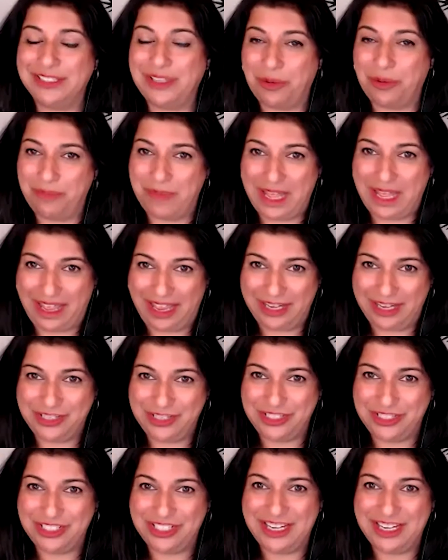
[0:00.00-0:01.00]
so
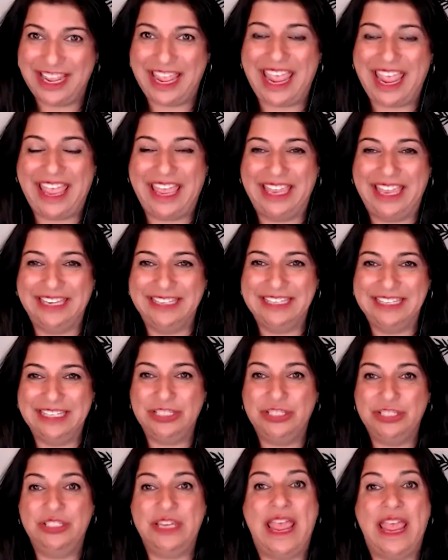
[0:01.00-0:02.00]
much and
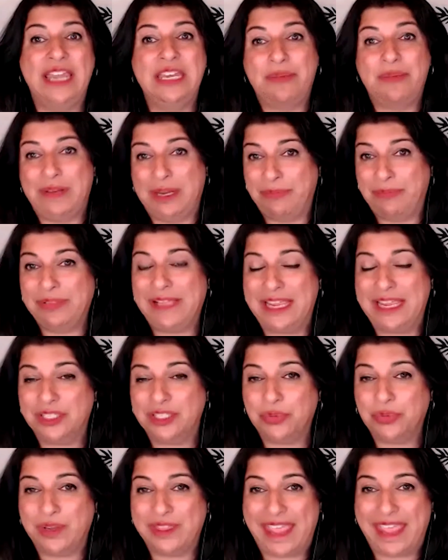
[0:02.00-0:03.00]
end up in a
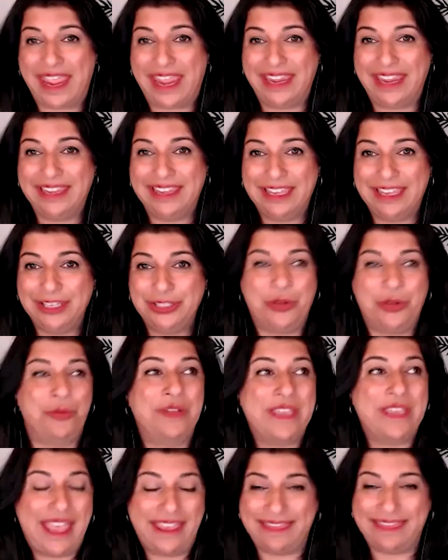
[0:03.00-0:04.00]
place where they don't
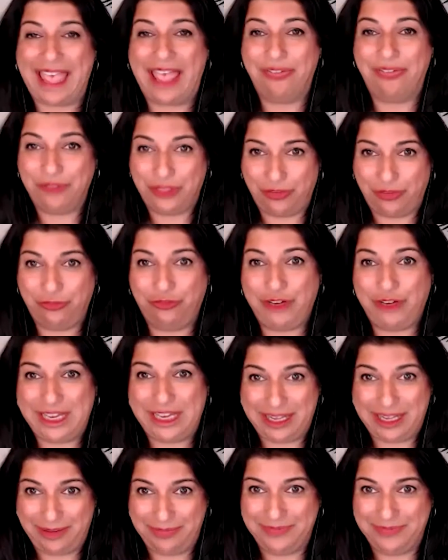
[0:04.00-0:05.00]
get that the
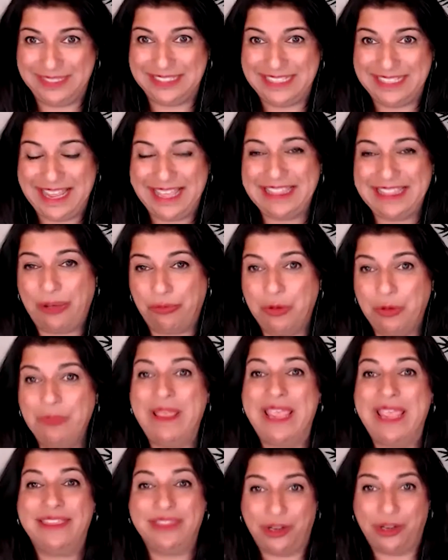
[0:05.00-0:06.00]
freedoms that will
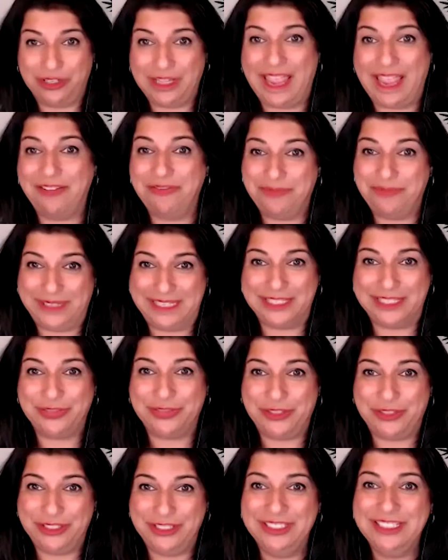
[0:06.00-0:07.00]
make their life
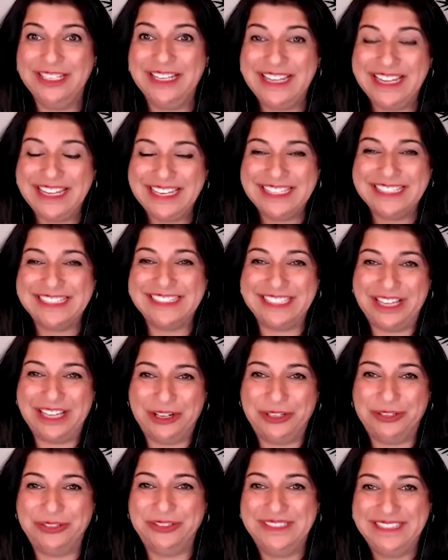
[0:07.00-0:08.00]
blissful
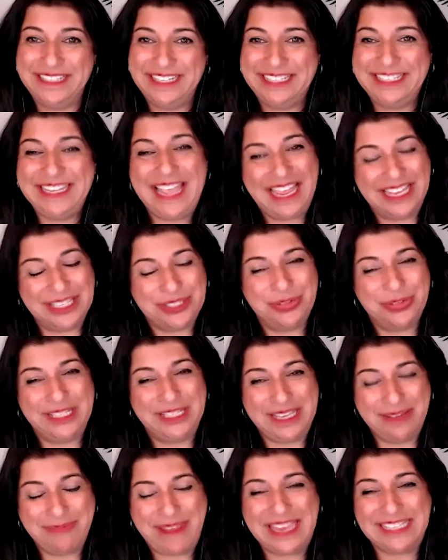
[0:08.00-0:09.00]
so, yeah, it's
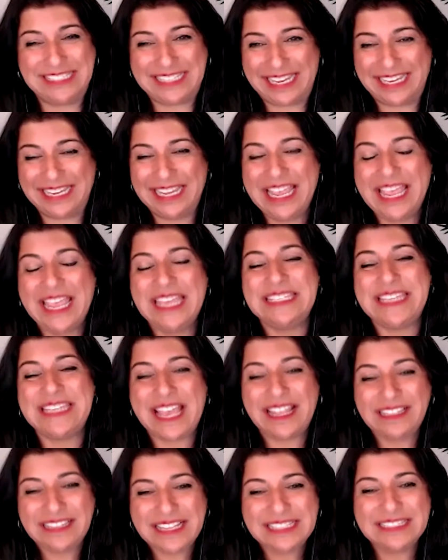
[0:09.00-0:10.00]
really amazing.
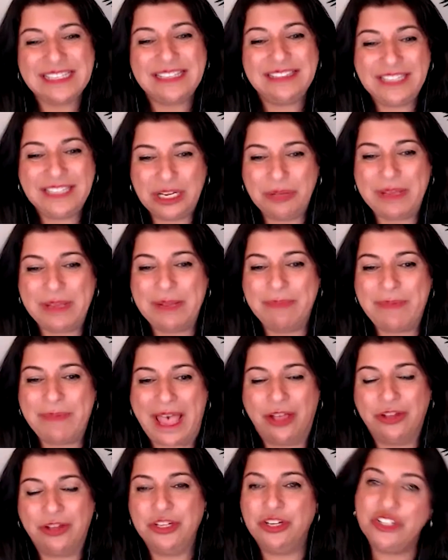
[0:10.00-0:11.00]
Tell us a little bit
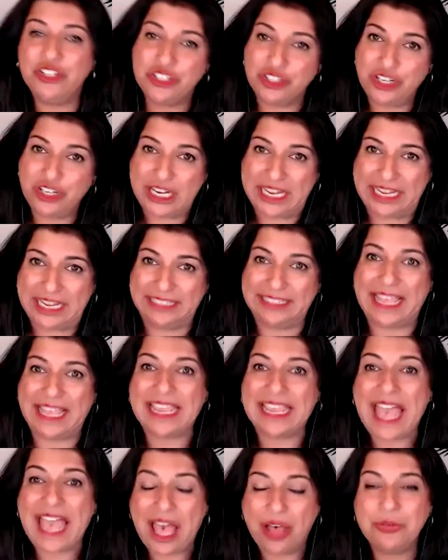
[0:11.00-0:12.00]
about your journey. Like,
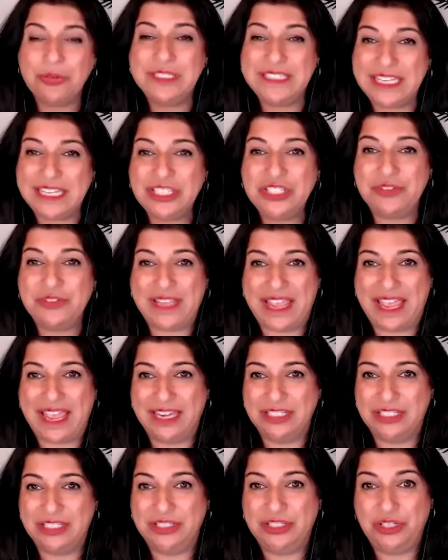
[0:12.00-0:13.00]
how did you
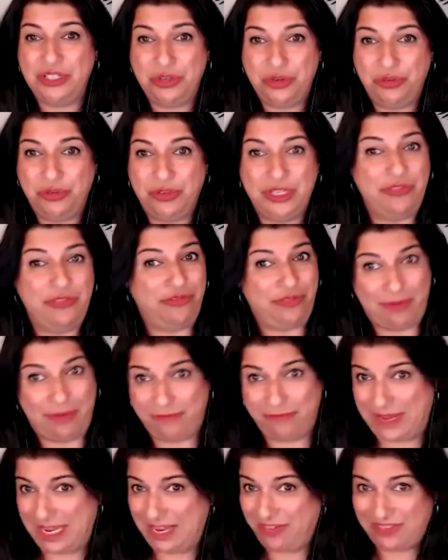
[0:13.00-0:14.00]
get to eh, from
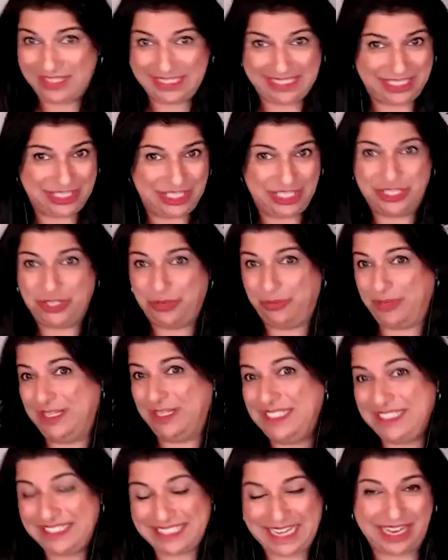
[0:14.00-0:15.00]
being physician to real
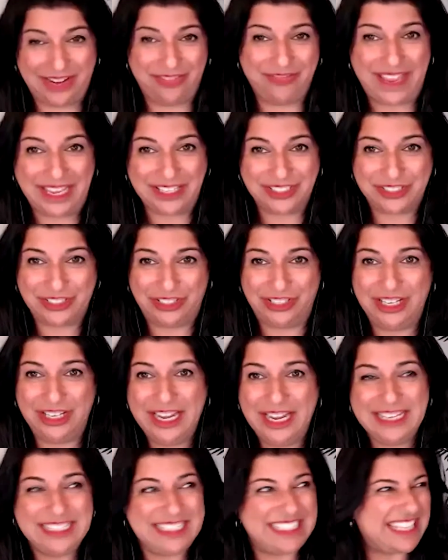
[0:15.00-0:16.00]
estate investor?
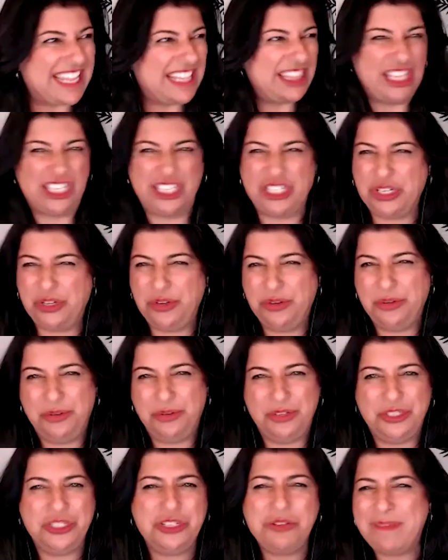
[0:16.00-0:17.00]
Just like the two
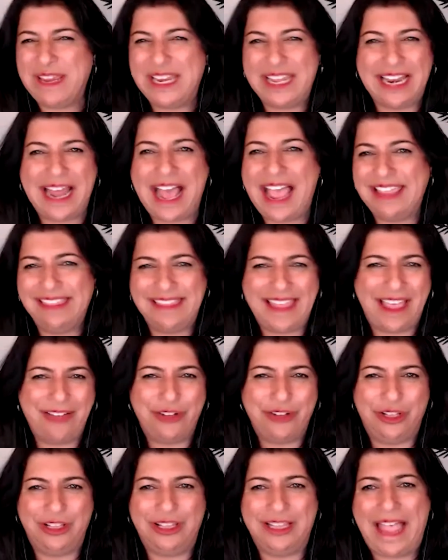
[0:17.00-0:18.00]
two minute high
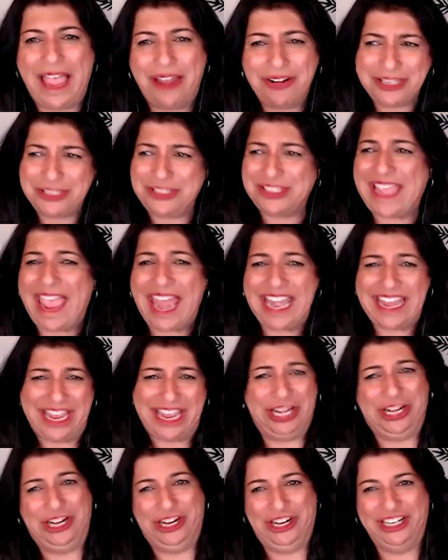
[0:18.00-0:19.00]
level. How did you get
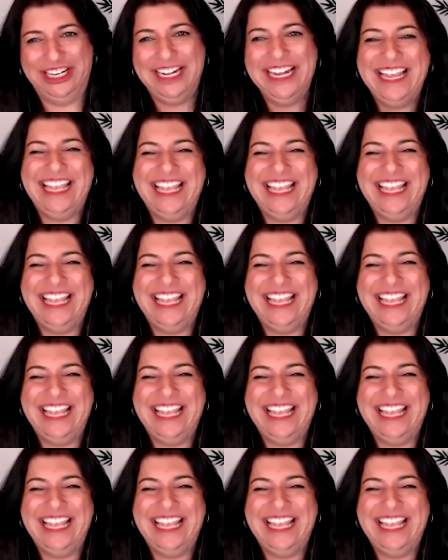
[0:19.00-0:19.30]
here?